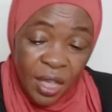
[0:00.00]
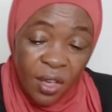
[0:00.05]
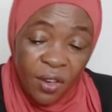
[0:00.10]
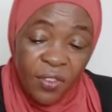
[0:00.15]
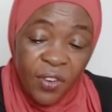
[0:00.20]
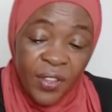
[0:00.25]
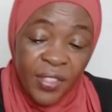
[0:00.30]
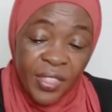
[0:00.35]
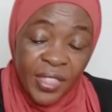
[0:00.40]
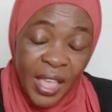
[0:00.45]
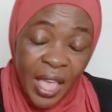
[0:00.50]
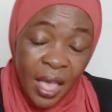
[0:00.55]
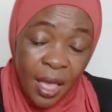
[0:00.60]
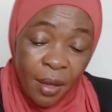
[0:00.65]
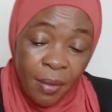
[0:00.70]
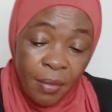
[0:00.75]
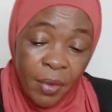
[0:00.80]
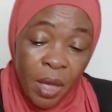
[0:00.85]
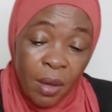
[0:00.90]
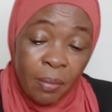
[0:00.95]
For
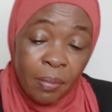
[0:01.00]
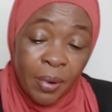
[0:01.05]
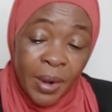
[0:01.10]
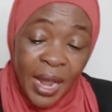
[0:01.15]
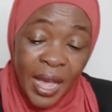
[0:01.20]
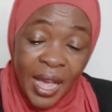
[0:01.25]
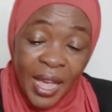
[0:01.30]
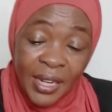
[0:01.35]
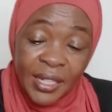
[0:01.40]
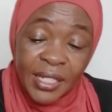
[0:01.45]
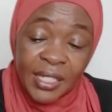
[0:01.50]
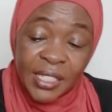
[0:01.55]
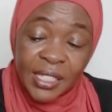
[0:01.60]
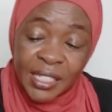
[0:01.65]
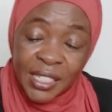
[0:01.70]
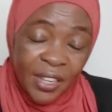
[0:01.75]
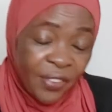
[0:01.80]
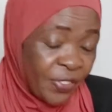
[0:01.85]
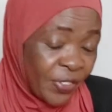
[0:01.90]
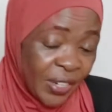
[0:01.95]
them, blood is
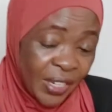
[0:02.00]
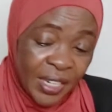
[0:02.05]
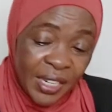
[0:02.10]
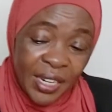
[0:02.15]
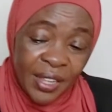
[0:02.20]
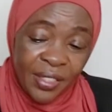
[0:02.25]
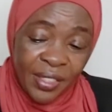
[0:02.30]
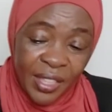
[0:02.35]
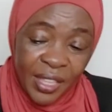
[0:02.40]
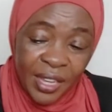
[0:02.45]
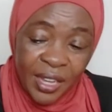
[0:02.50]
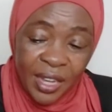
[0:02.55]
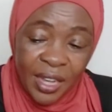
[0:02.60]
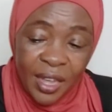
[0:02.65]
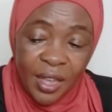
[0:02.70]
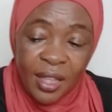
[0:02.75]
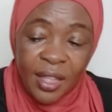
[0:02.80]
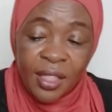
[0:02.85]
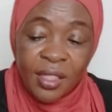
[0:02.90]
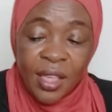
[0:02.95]
definitely
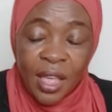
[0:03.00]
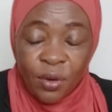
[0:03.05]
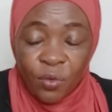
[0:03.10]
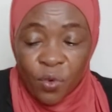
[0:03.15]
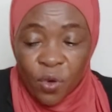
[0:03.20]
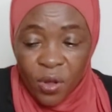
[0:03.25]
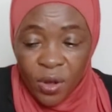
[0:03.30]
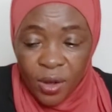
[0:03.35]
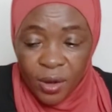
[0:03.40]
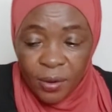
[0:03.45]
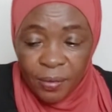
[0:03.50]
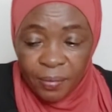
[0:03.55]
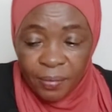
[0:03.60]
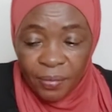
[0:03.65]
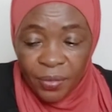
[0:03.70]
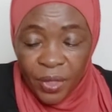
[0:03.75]
thicker than water.